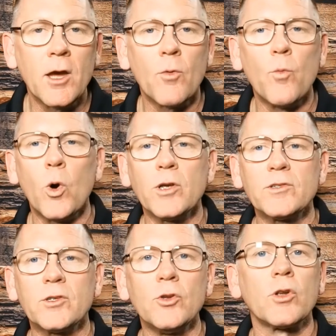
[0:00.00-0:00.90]

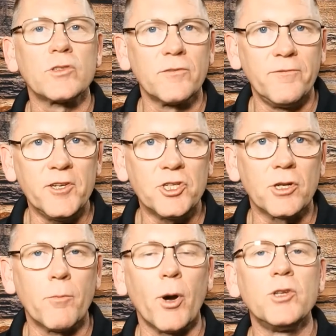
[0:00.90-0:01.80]
was not
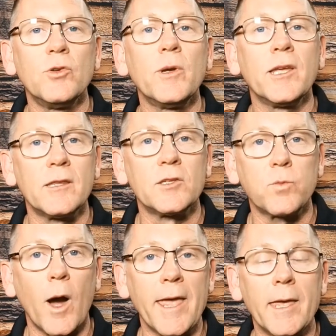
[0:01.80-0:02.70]
sufficient by doing it this way.